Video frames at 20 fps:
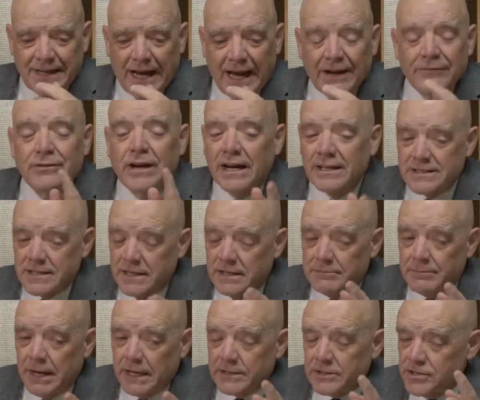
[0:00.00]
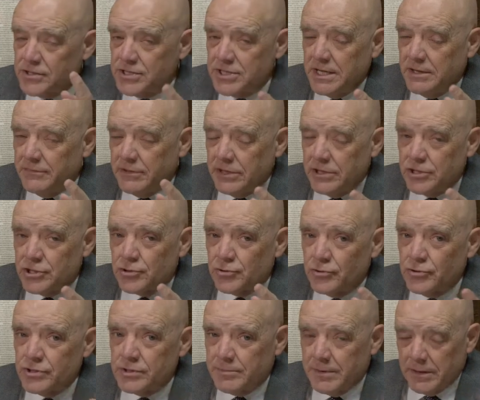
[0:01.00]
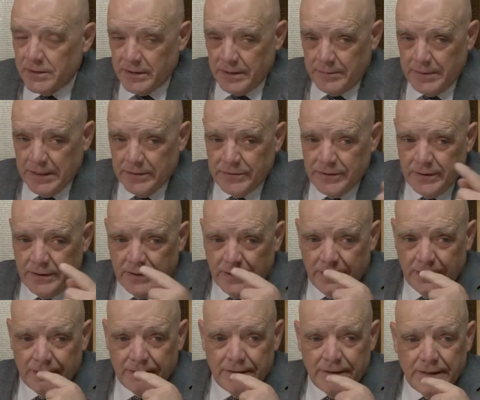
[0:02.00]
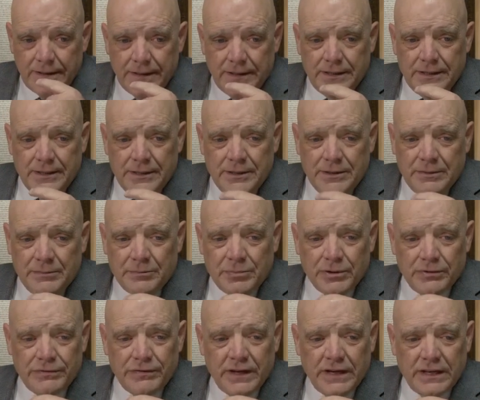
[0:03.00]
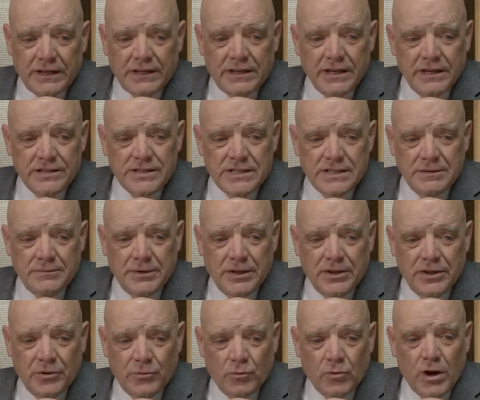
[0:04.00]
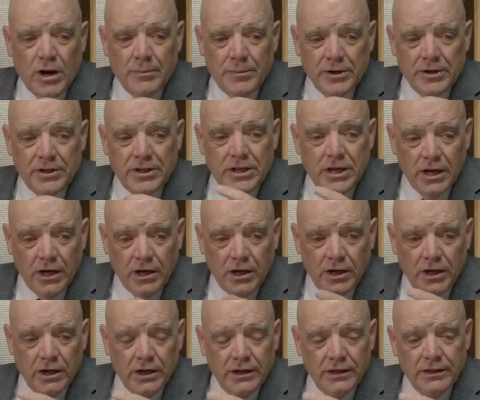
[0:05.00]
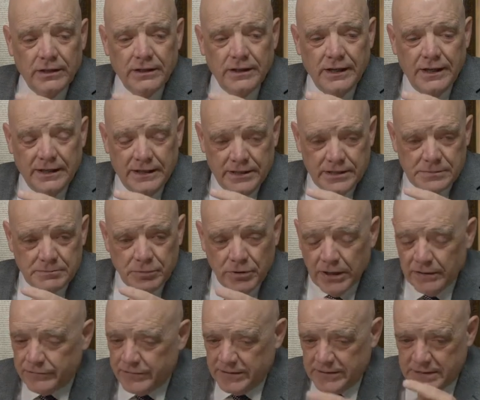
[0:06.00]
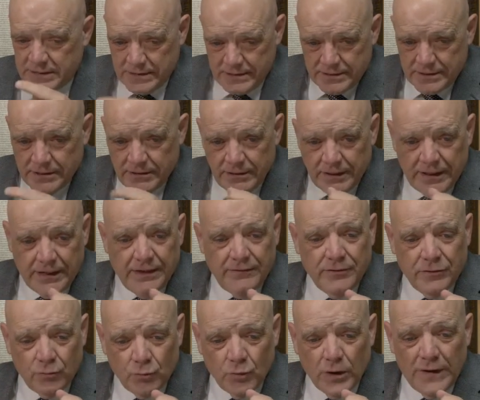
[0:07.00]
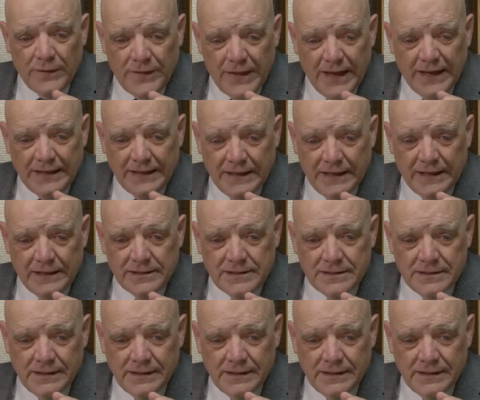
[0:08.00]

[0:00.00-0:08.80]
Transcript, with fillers: I've got to get back to Stephen and Shrewsbury about the uh, prophetic custom on the Robert Young in his preface. Sorry, I haven't read that yet.